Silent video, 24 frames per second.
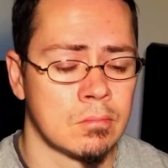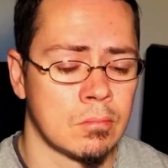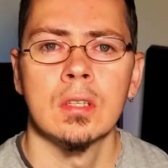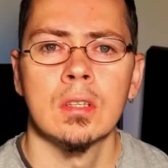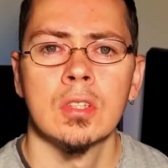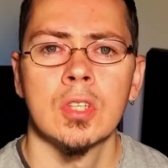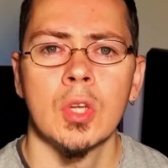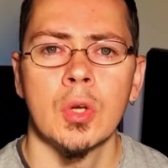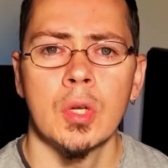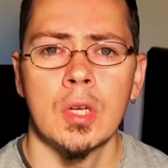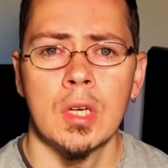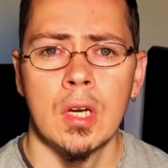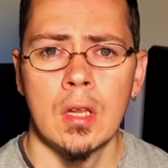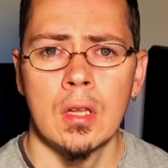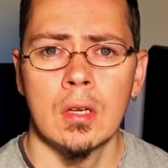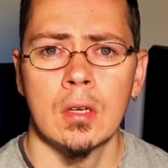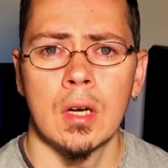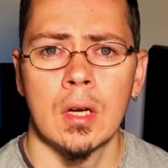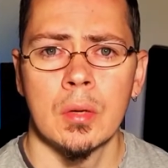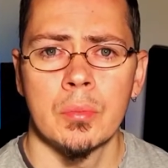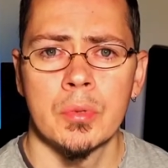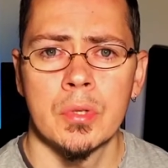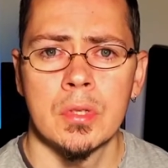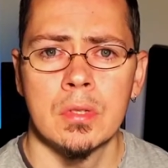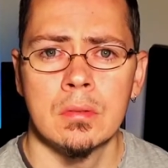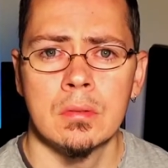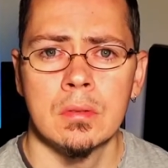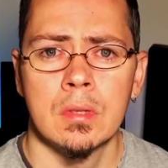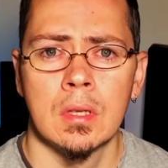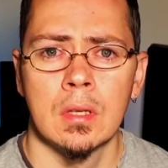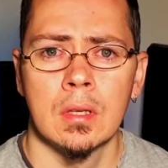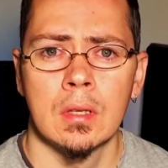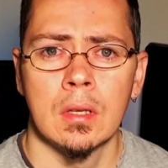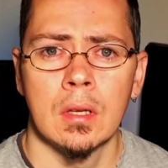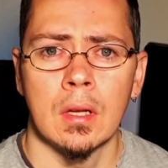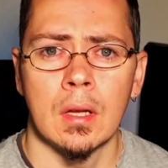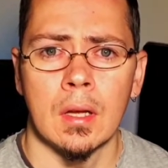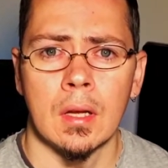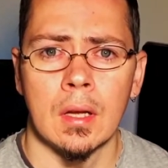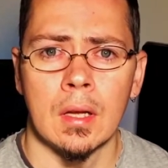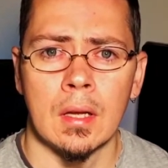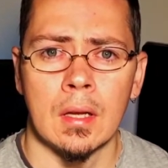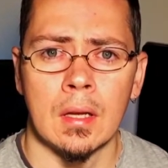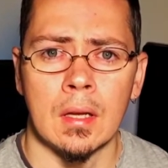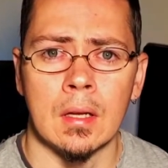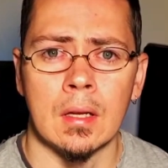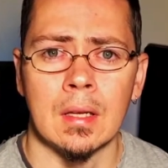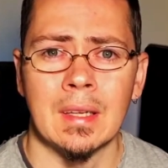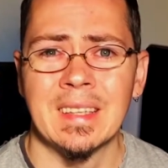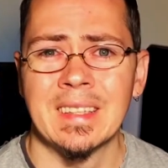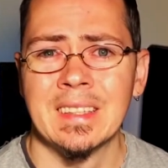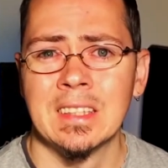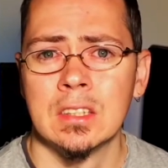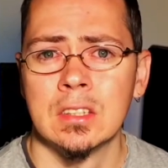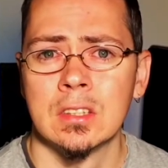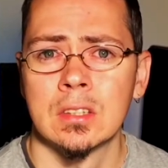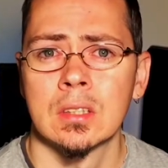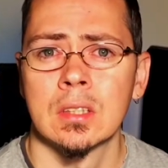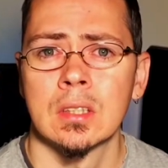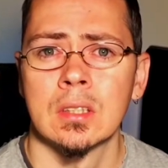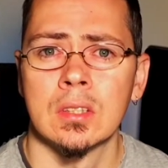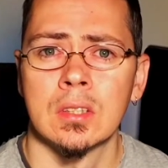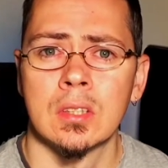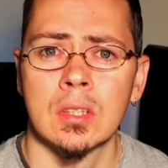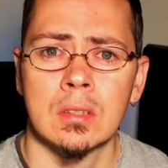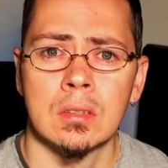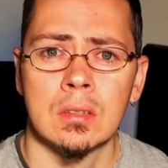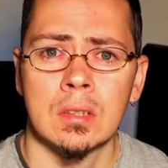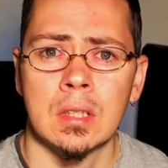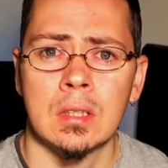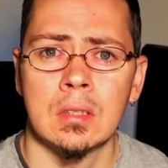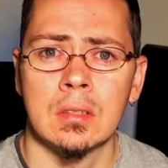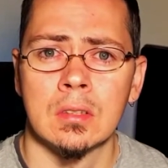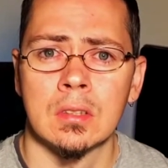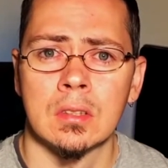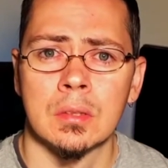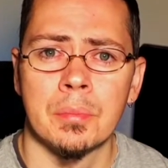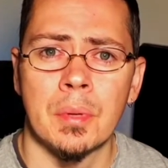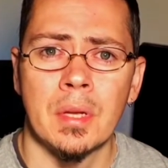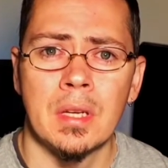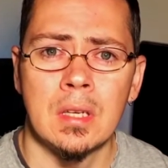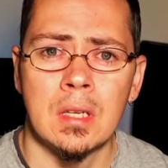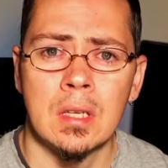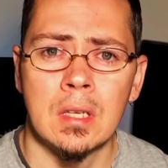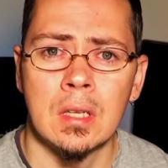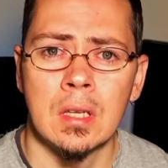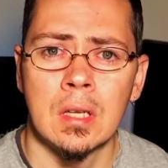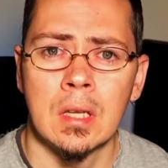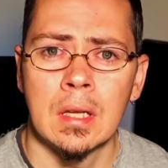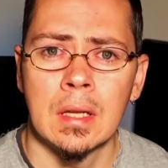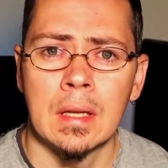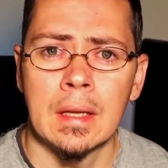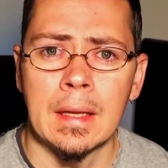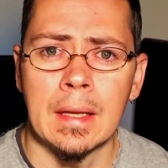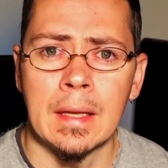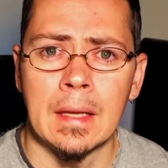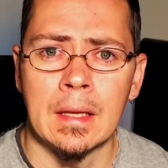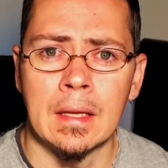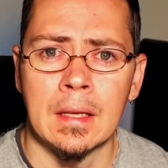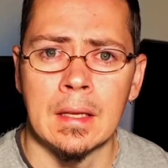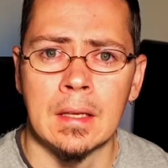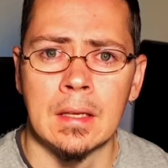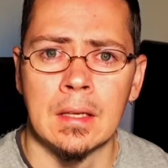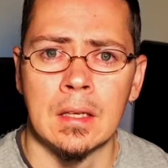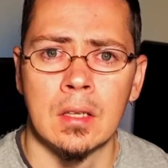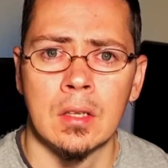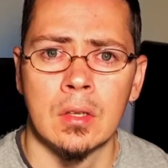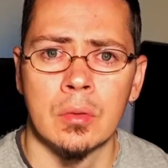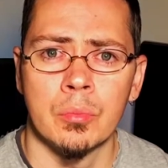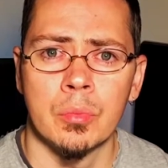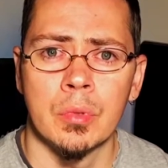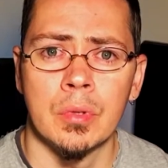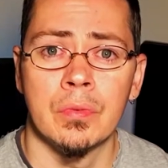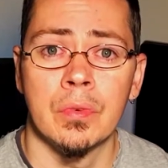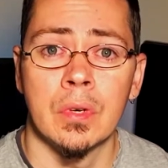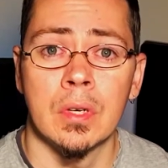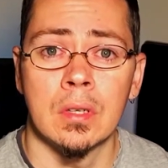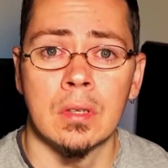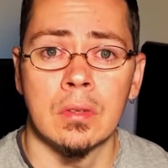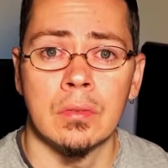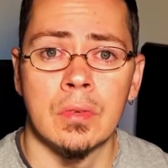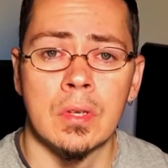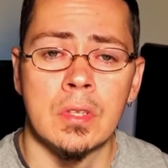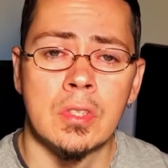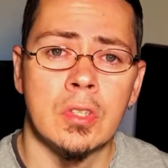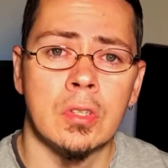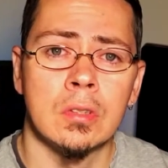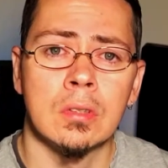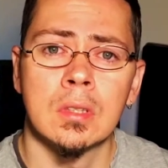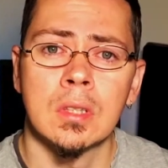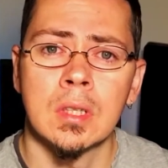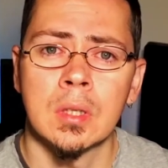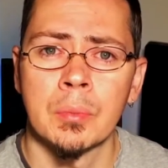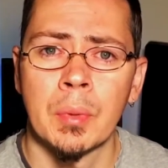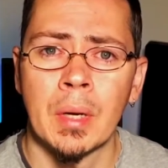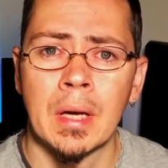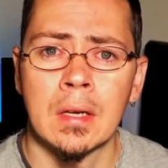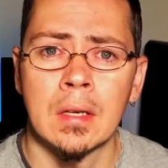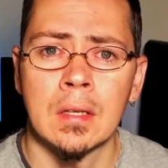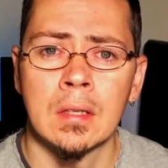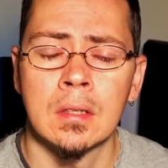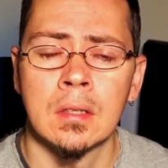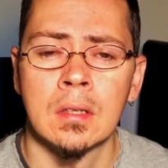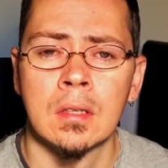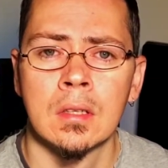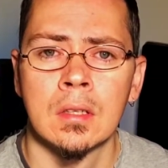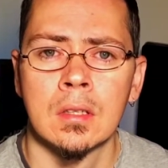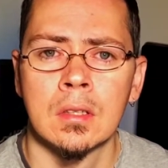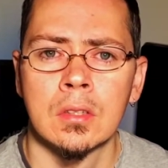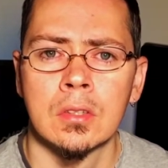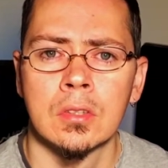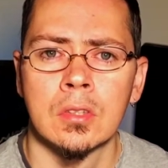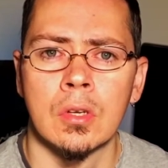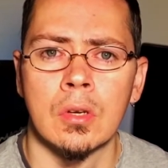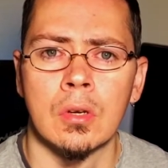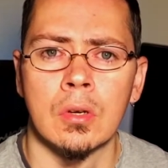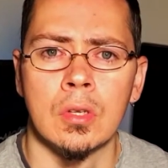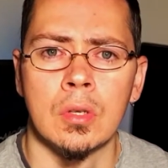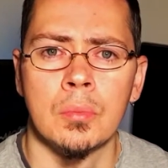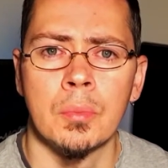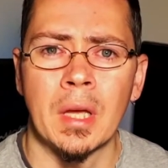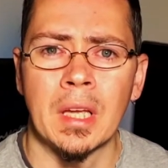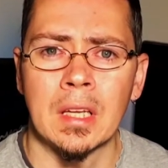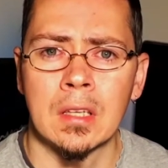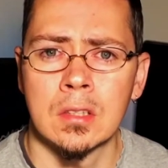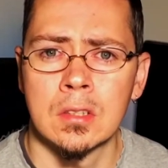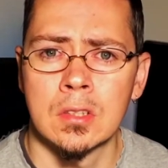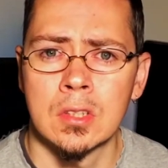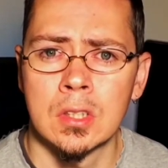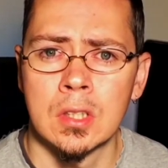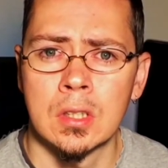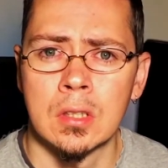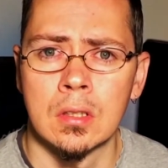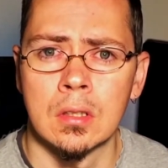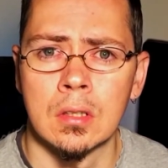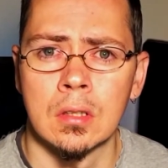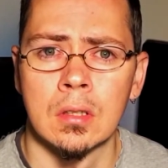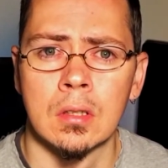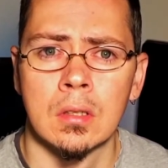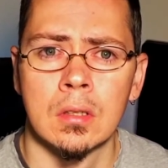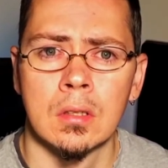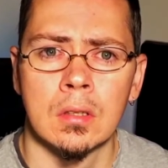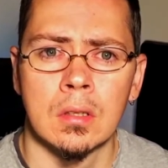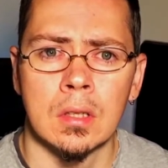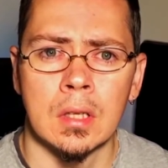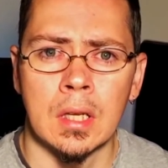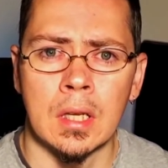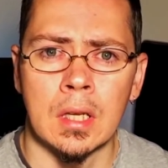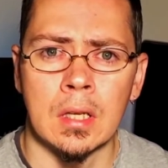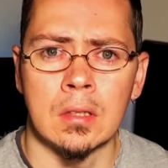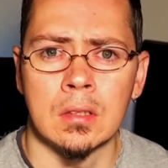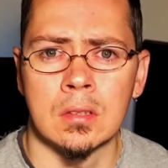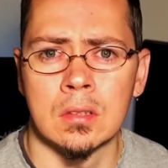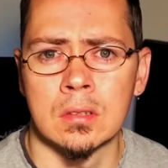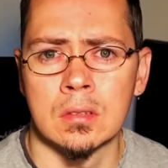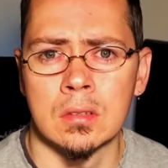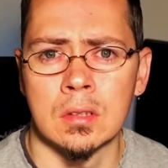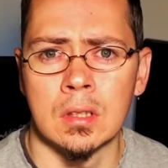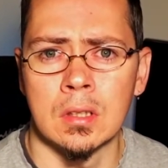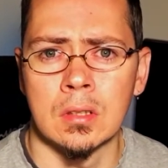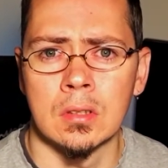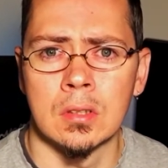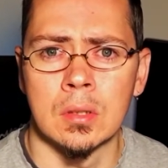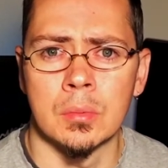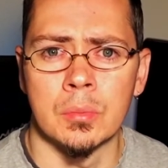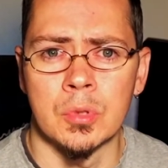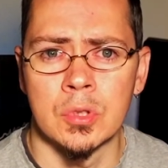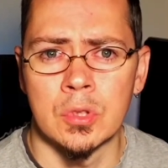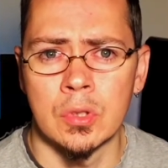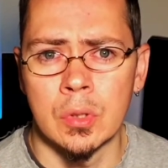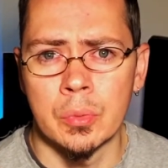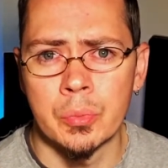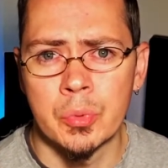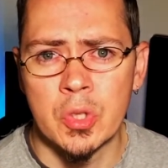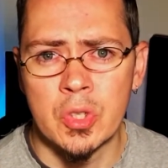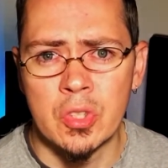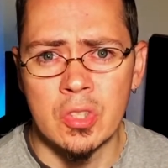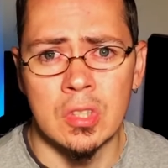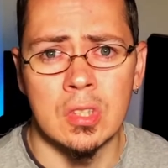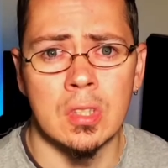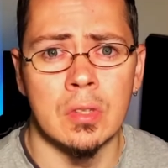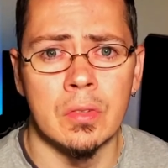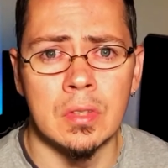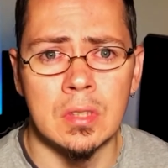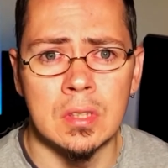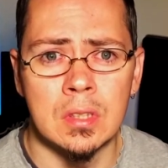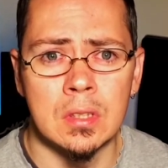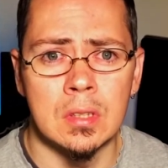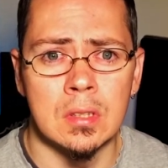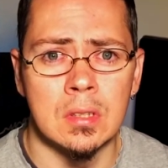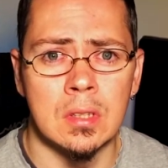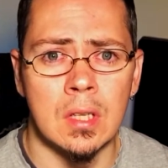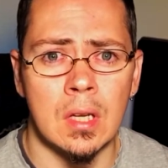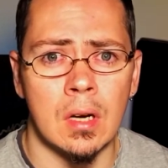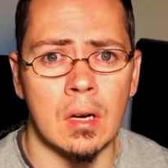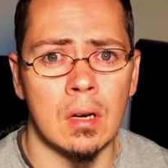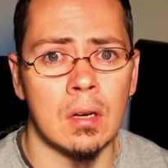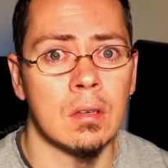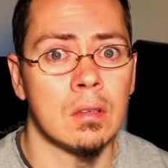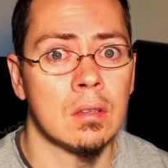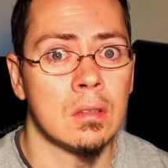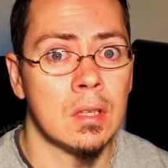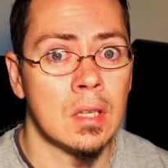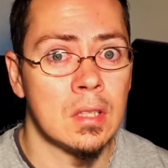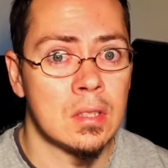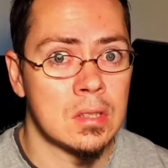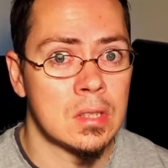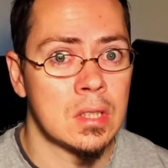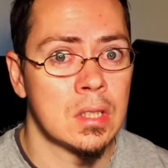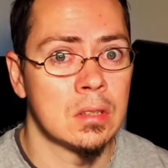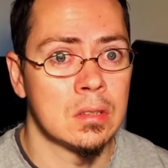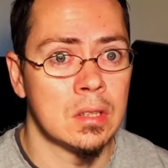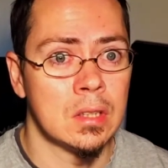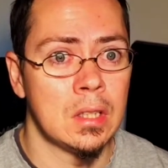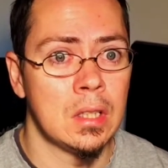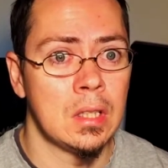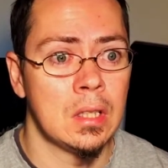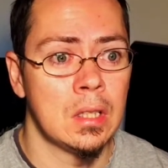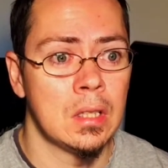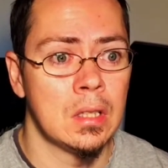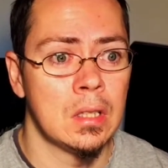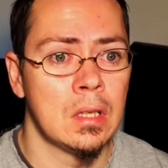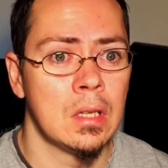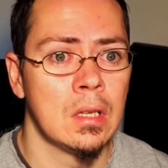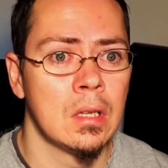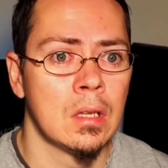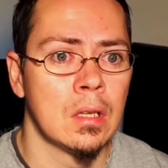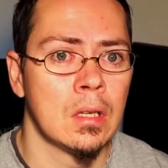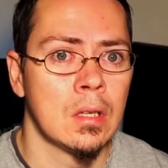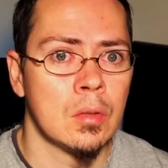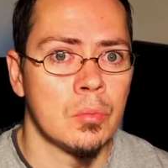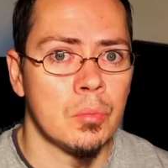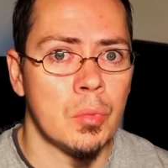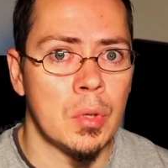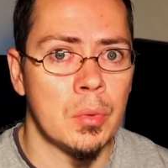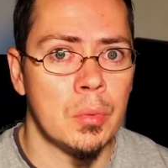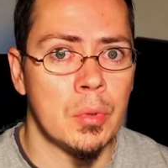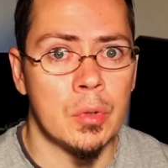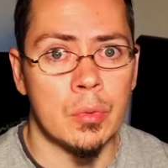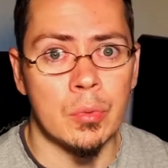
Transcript: So another option is consolidate your spending and be very vigilant about it. So you might consider canceling the subscription services that aren't necessarily needed, maybe